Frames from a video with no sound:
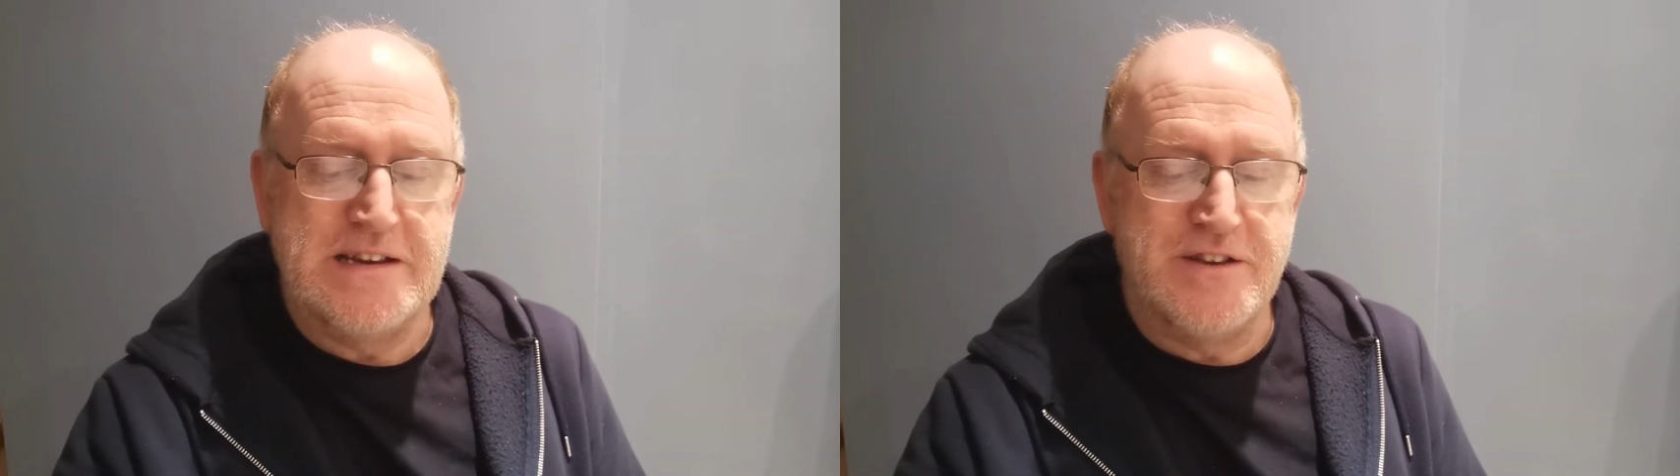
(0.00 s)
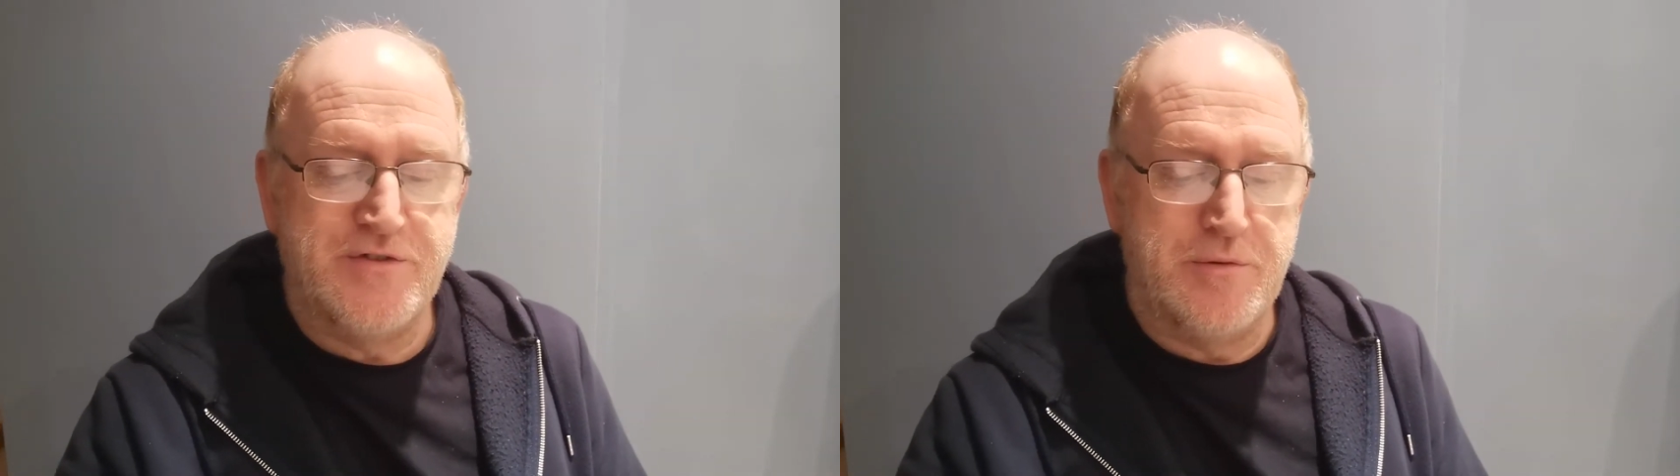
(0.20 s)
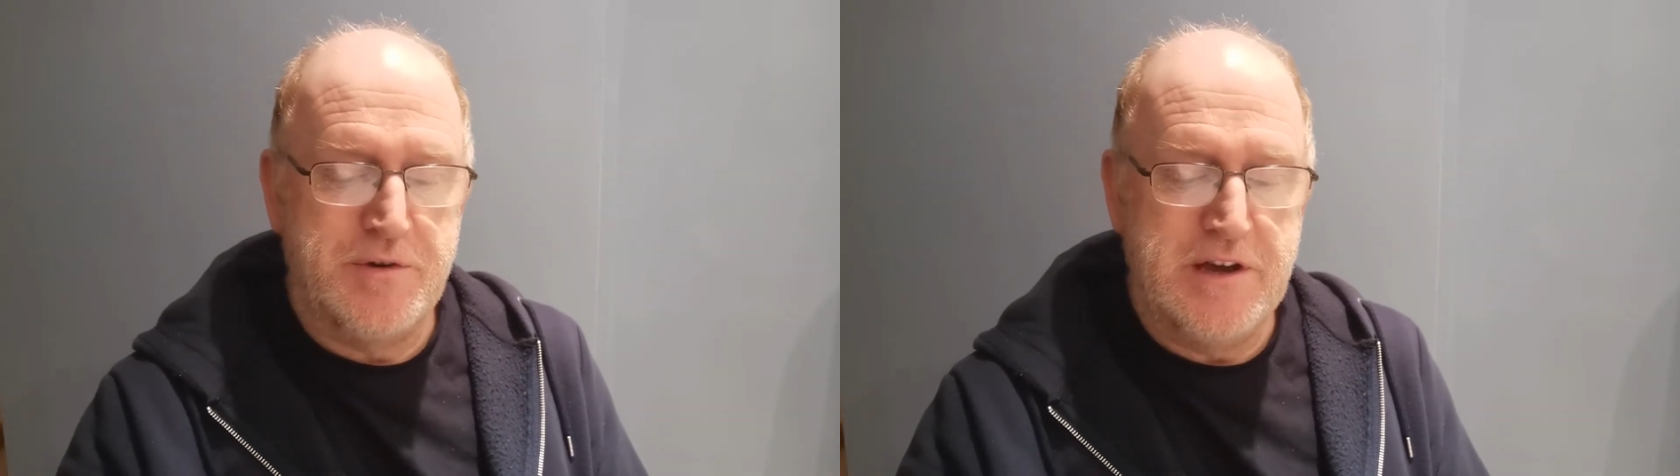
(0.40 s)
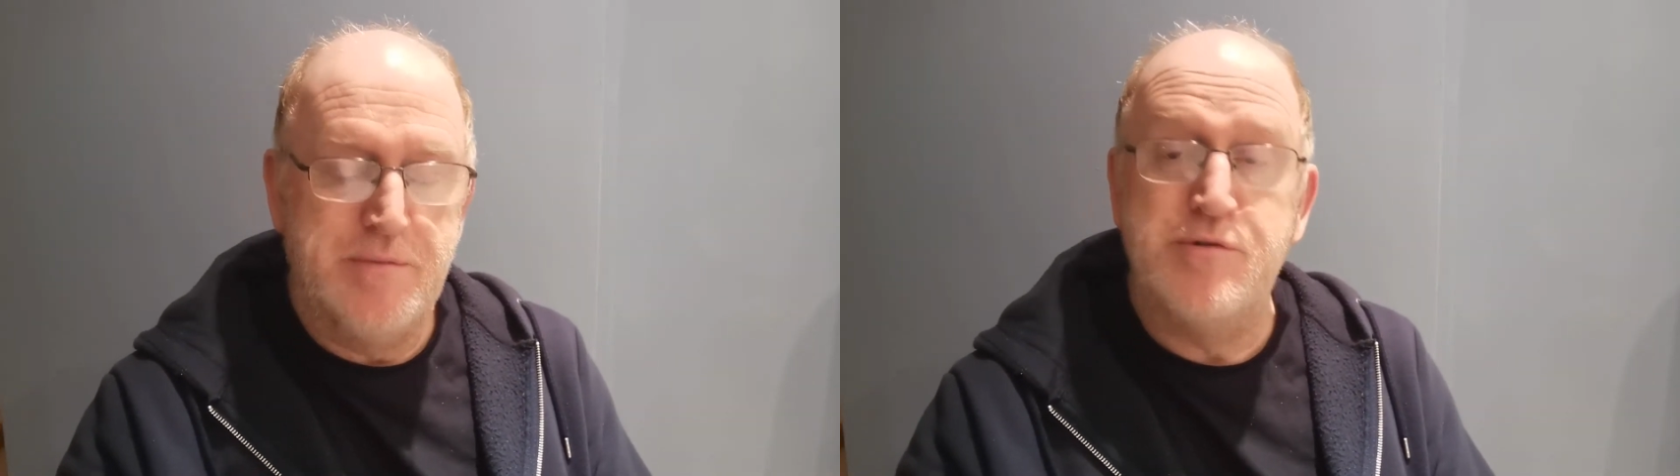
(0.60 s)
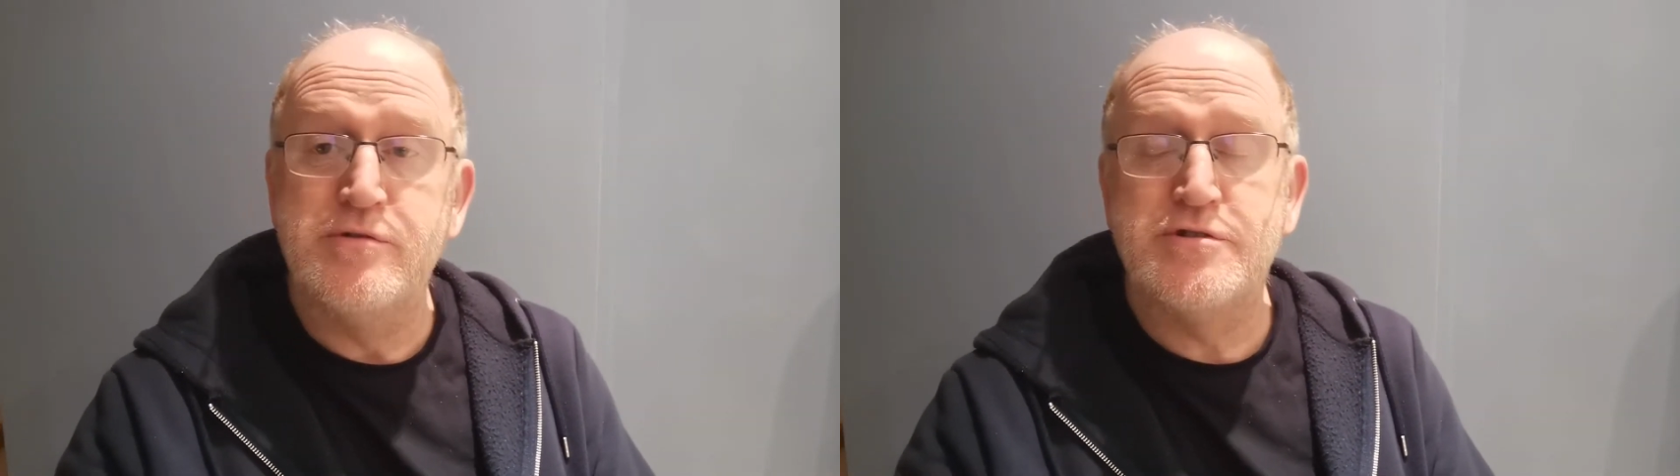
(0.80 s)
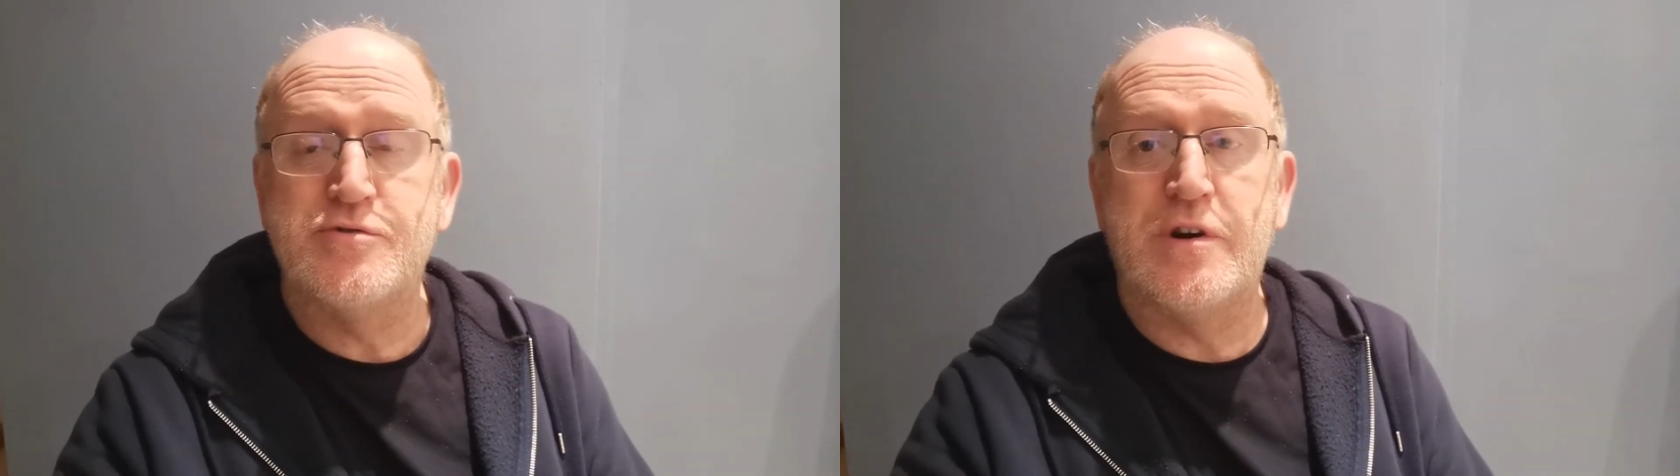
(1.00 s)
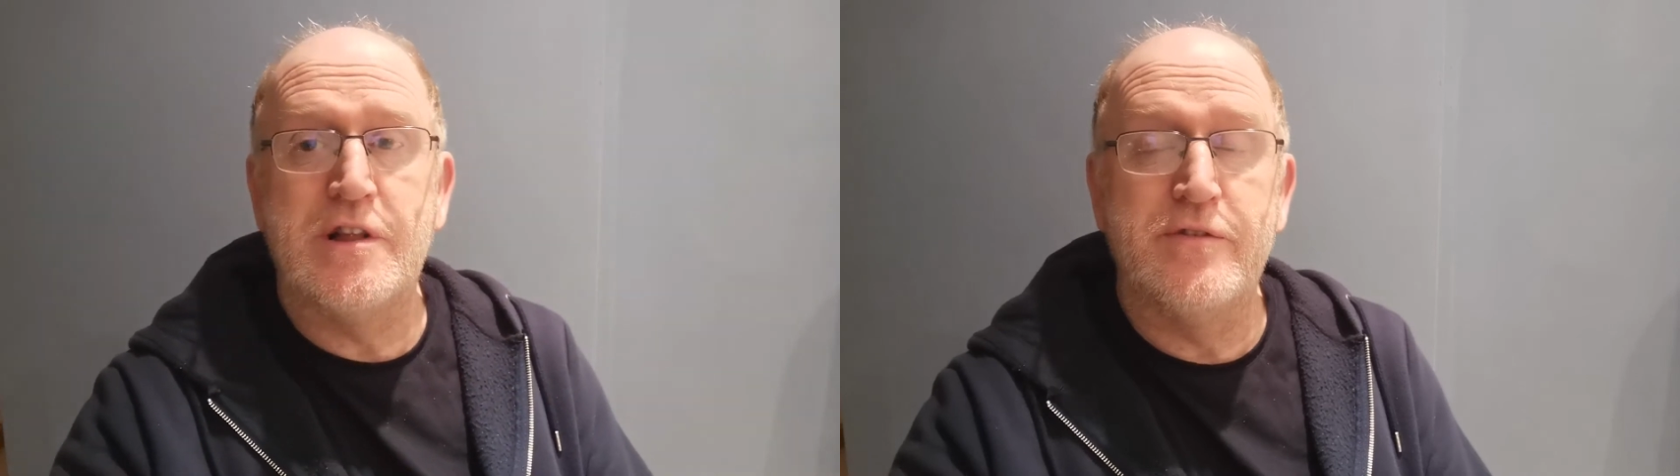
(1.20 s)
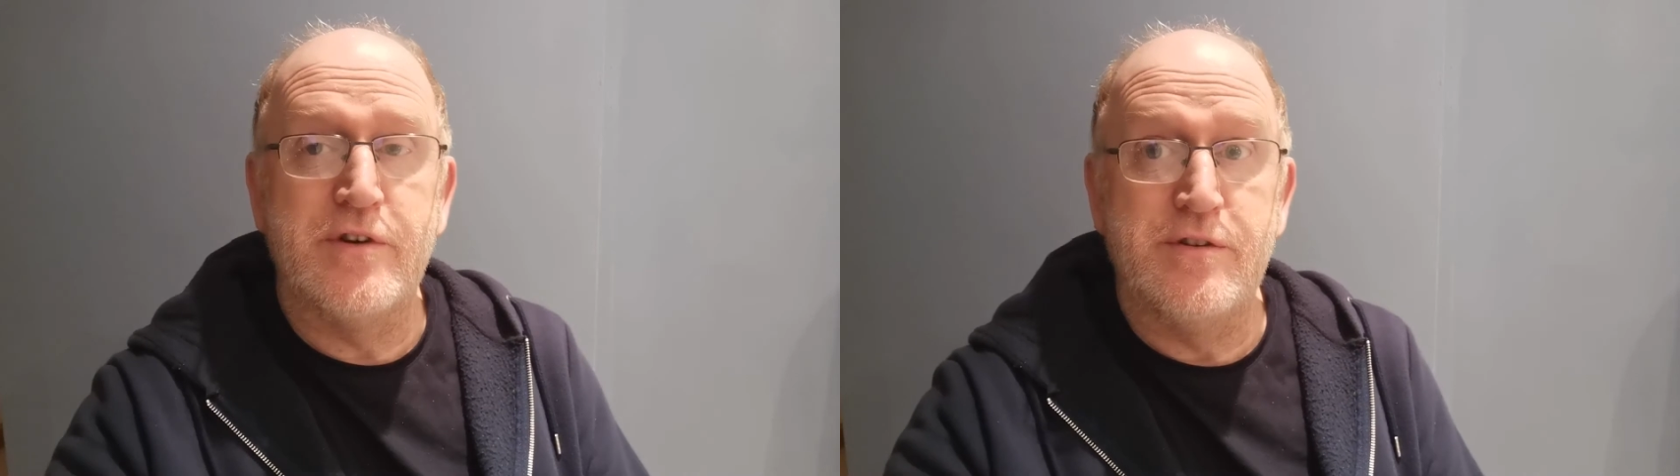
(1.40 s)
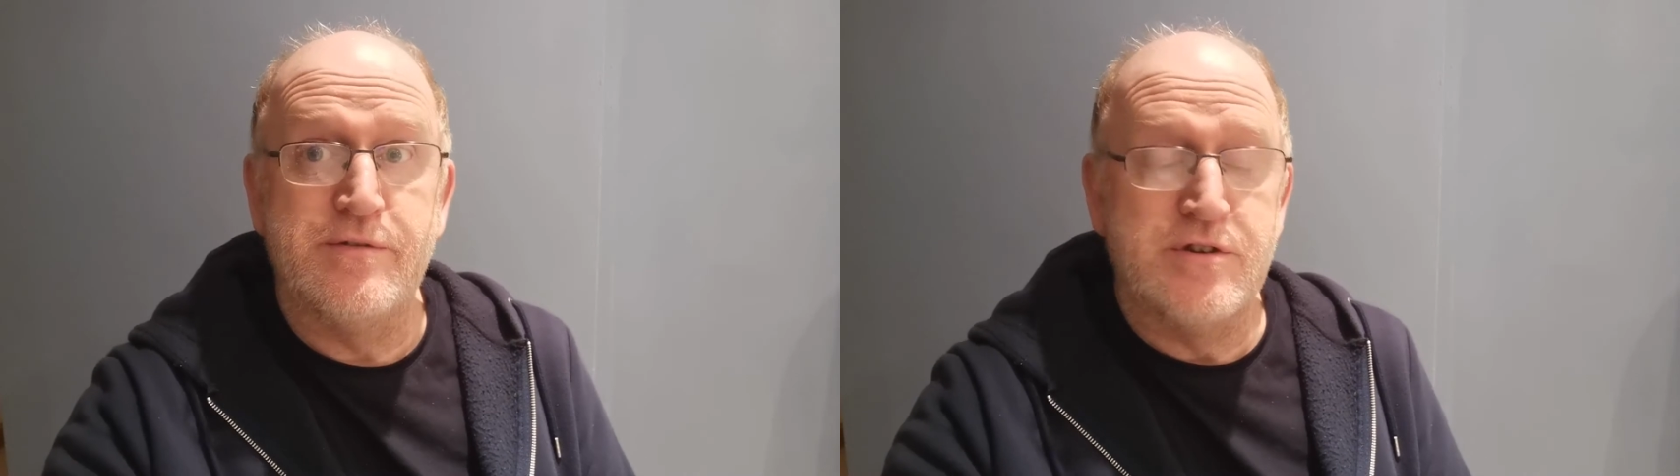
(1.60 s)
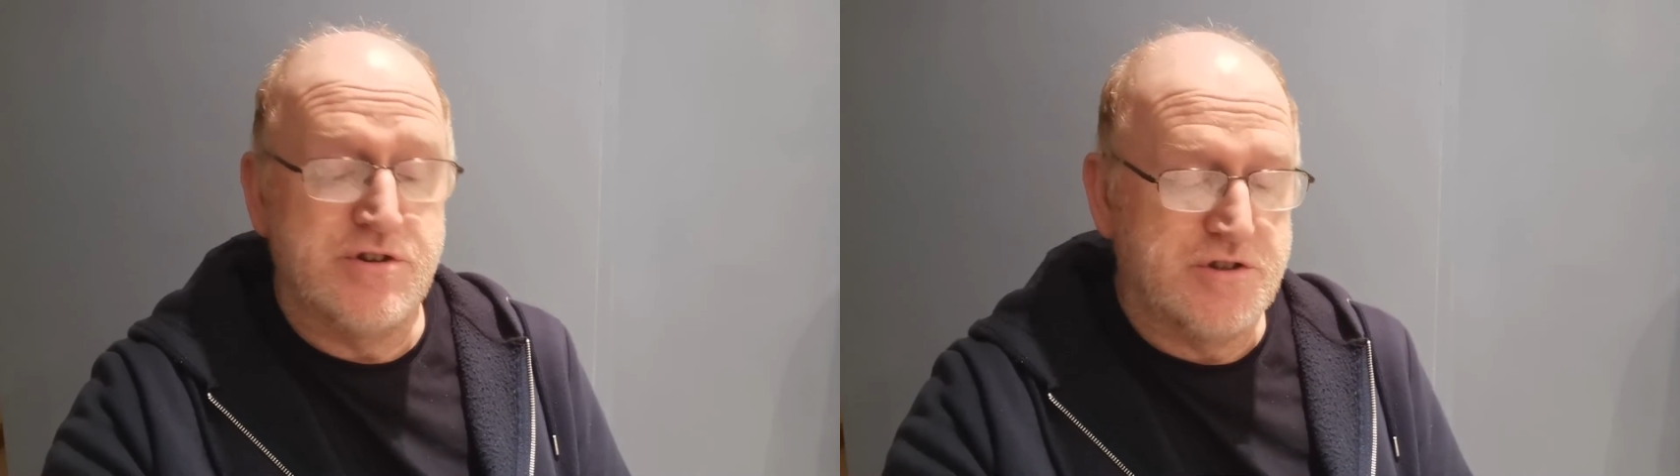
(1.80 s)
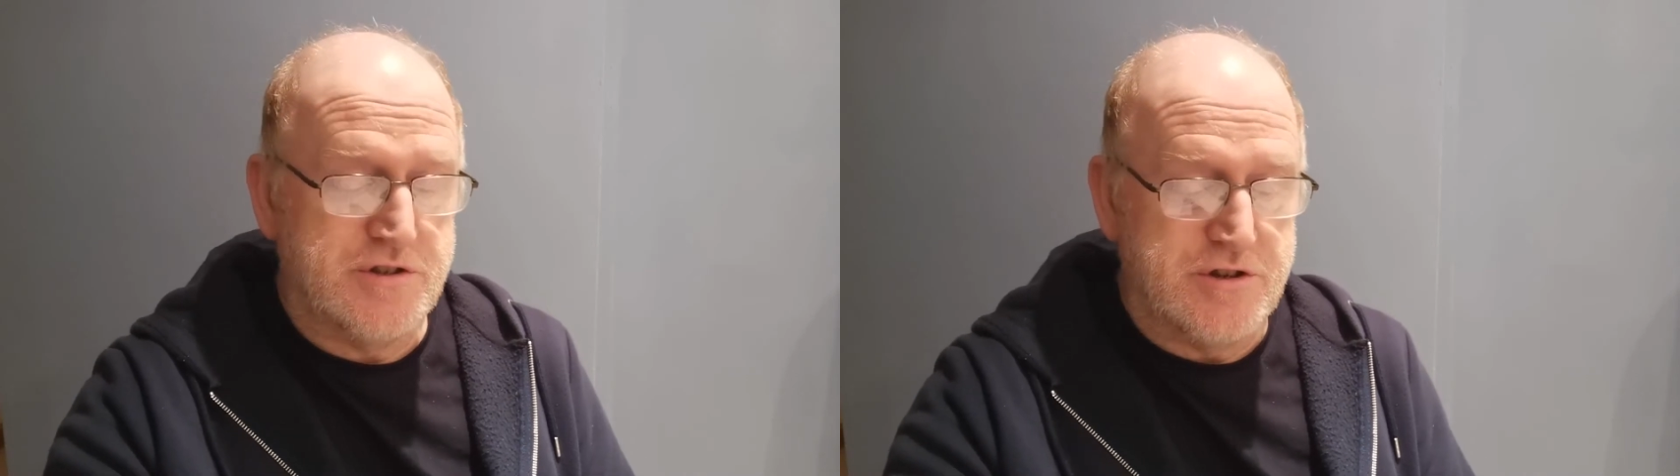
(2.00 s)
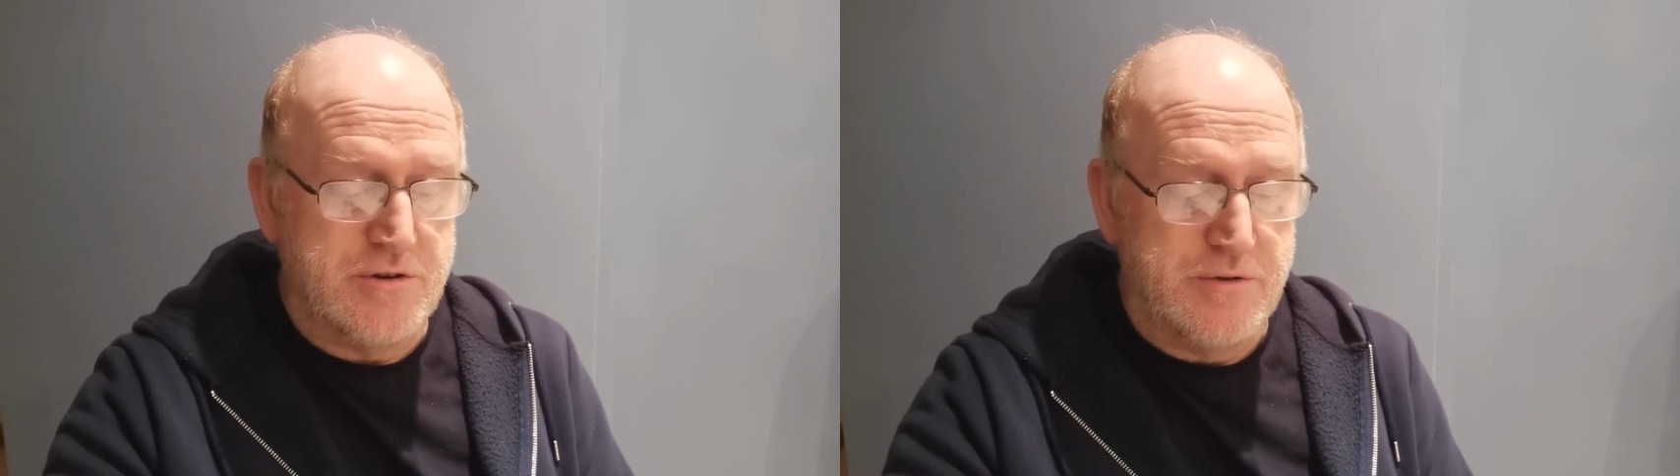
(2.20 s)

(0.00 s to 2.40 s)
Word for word: is from Hebrews 12 and verse 2,